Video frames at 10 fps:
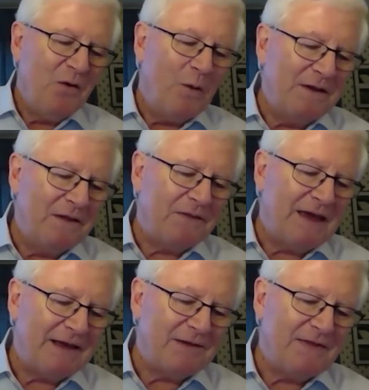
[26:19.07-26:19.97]
One of the
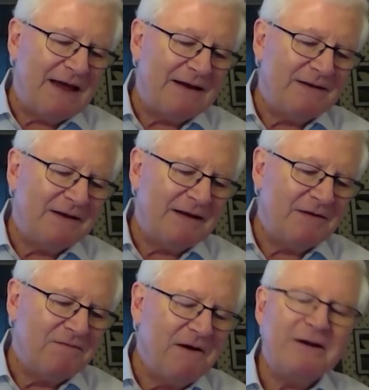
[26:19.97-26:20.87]
things that
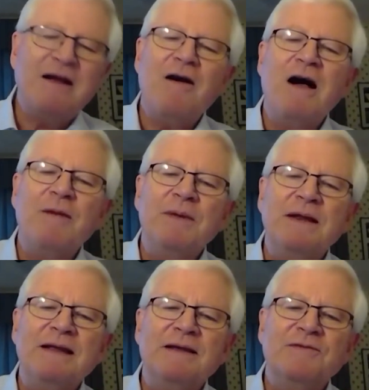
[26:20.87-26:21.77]
is very
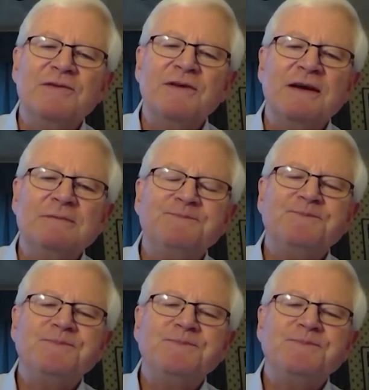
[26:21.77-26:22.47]
common is um,